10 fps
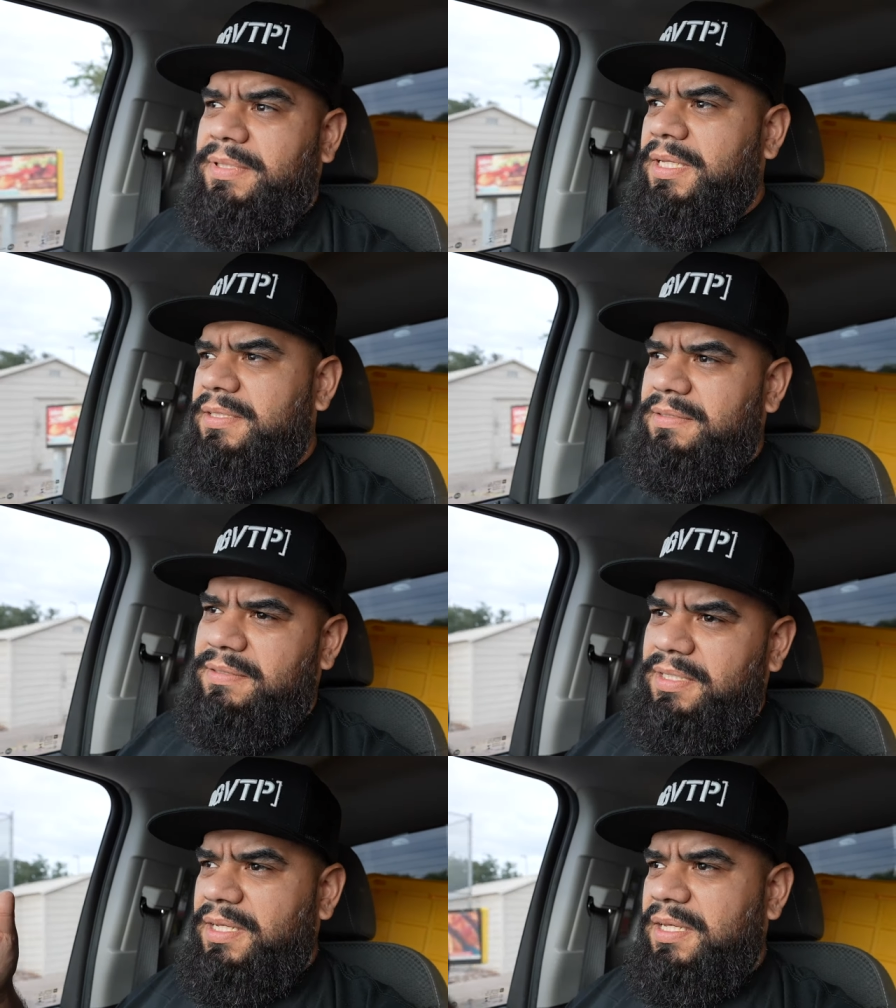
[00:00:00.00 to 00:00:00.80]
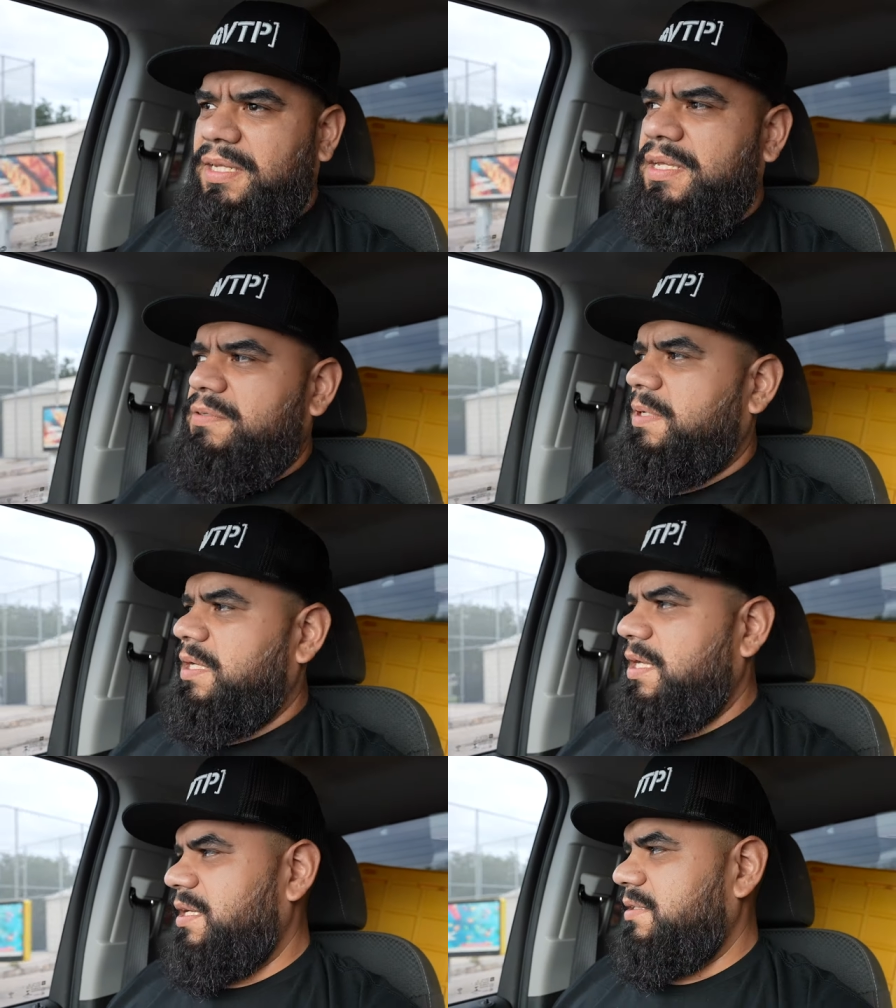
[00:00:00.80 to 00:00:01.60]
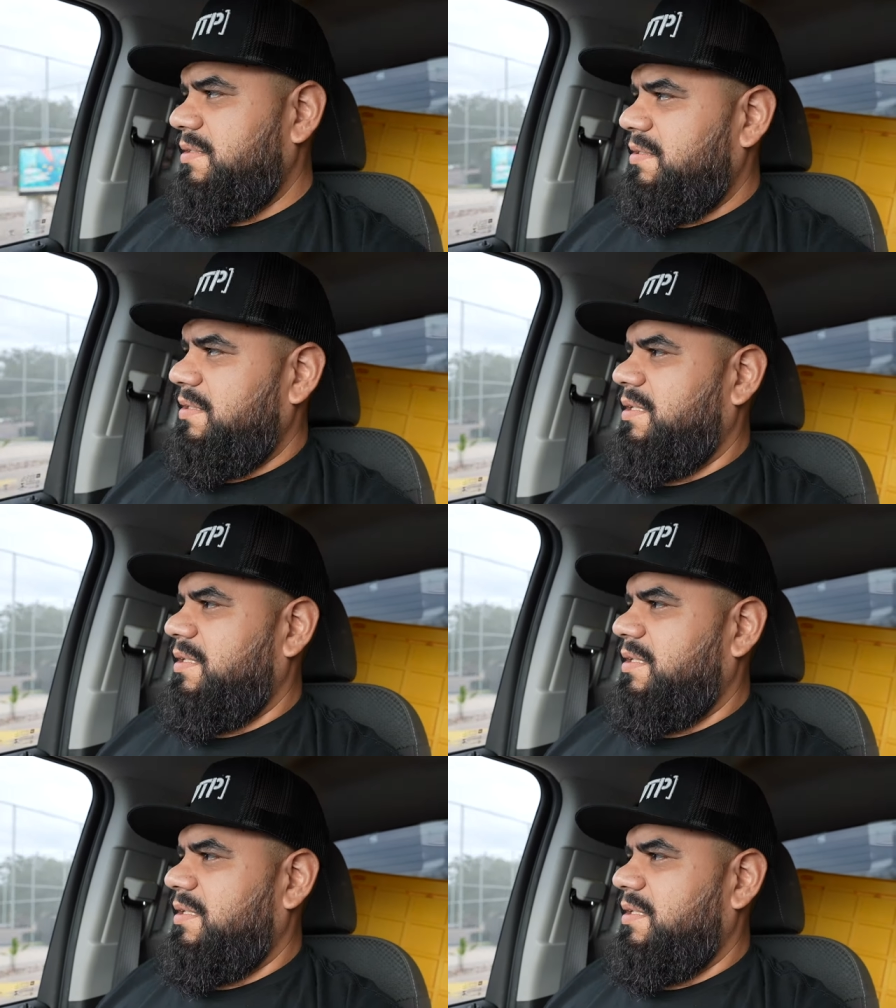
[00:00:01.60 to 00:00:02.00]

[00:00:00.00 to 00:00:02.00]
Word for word: it is what it is.